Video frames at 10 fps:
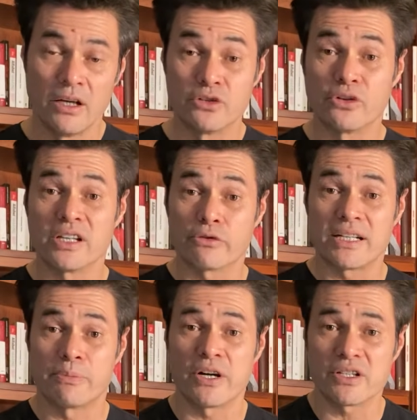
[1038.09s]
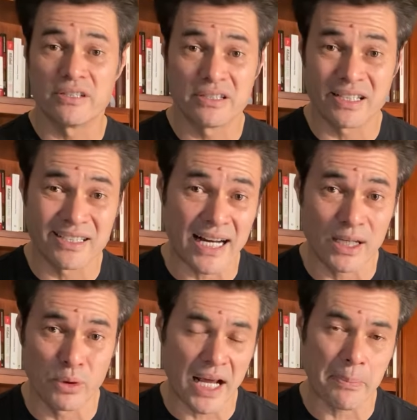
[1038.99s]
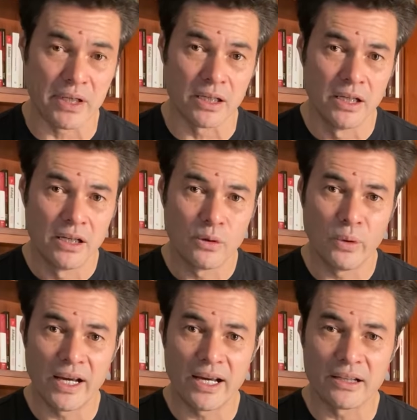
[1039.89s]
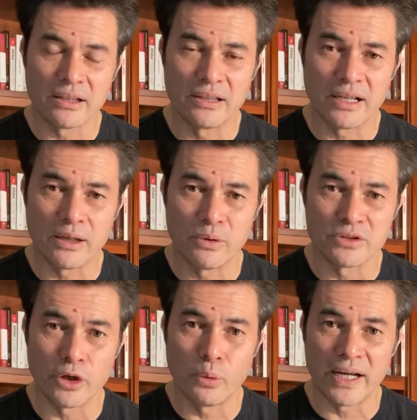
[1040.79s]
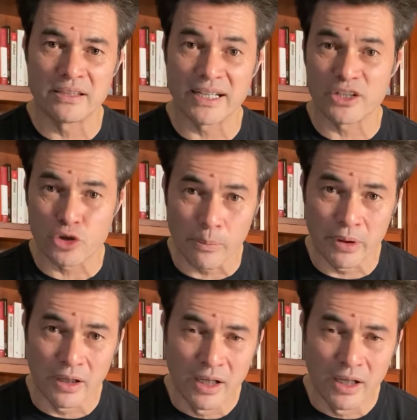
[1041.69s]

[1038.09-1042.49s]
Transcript: During the Great Depression, this is exactly what happened, where there was no way to get a job,